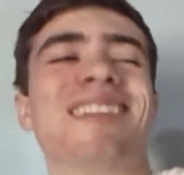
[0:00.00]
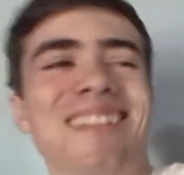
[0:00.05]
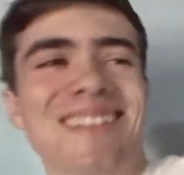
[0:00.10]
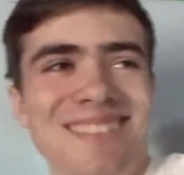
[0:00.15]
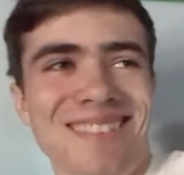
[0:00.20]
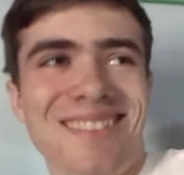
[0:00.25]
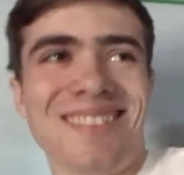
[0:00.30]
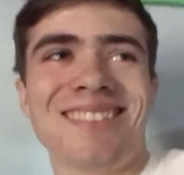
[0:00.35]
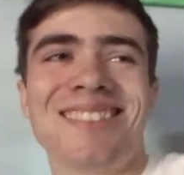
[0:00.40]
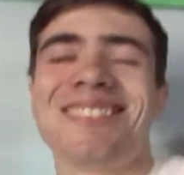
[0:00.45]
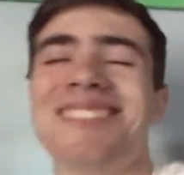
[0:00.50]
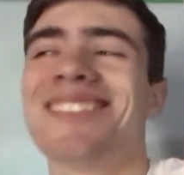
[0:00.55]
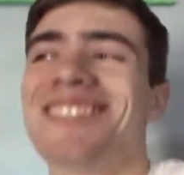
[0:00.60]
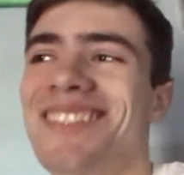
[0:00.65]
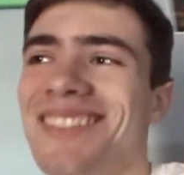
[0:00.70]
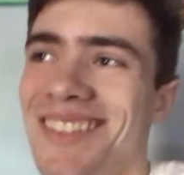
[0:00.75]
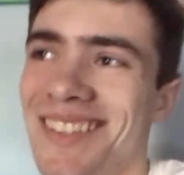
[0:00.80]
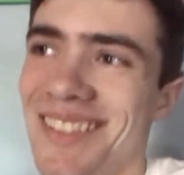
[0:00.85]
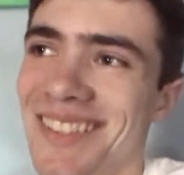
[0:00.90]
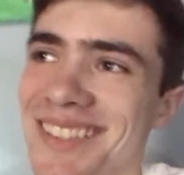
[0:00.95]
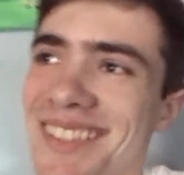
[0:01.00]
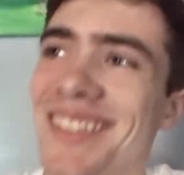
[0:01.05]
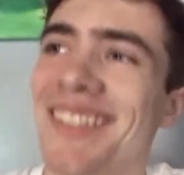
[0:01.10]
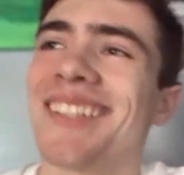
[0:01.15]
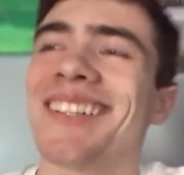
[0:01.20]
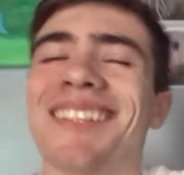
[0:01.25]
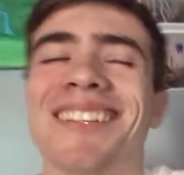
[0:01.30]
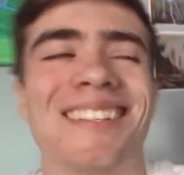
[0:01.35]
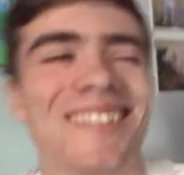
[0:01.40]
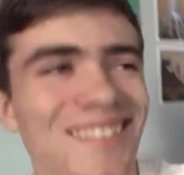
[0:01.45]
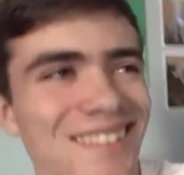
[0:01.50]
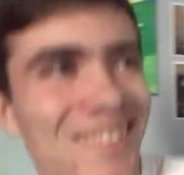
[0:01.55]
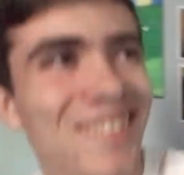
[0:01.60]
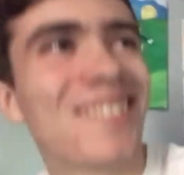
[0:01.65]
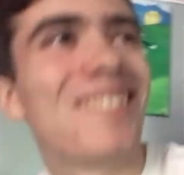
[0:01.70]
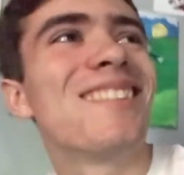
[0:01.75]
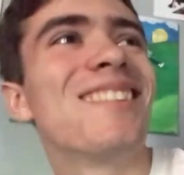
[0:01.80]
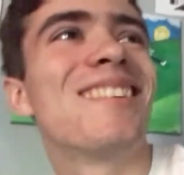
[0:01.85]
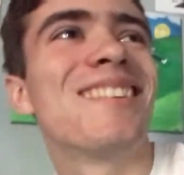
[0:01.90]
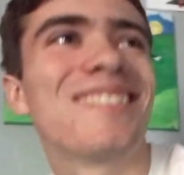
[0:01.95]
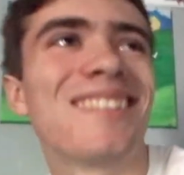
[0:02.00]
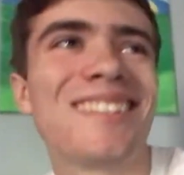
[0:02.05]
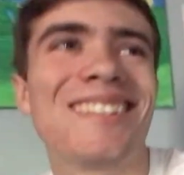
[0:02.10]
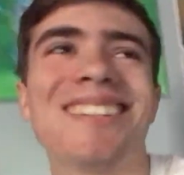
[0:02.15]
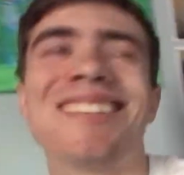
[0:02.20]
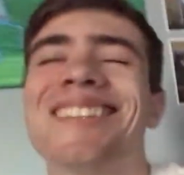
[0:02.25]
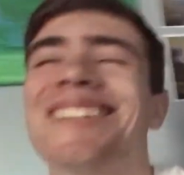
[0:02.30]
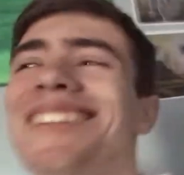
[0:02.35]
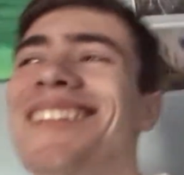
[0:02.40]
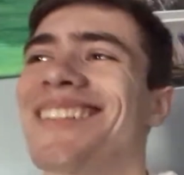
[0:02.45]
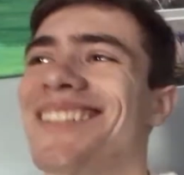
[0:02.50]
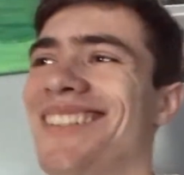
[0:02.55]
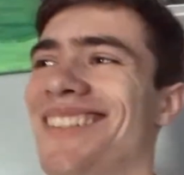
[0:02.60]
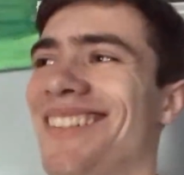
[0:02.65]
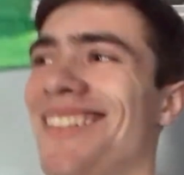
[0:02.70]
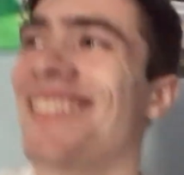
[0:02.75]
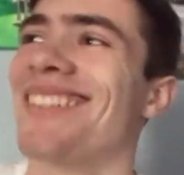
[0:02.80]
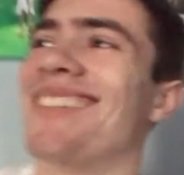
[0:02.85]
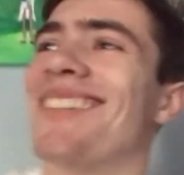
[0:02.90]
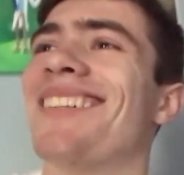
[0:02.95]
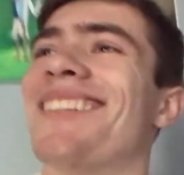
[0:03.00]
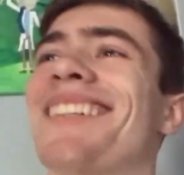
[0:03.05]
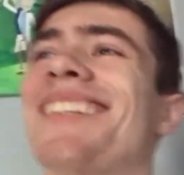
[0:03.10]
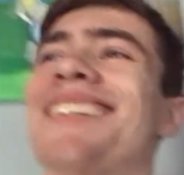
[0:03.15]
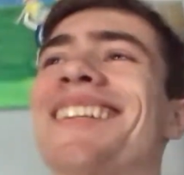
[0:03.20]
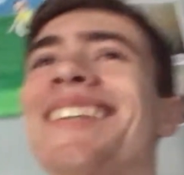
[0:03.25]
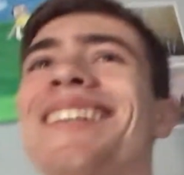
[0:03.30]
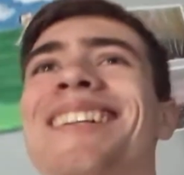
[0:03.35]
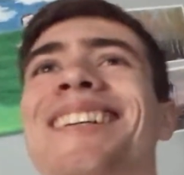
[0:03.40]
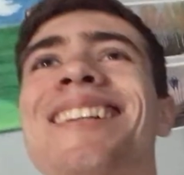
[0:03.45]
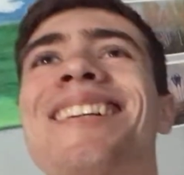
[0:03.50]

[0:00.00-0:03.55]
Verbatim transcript: Another beautiful day in the life of Liger Blubber.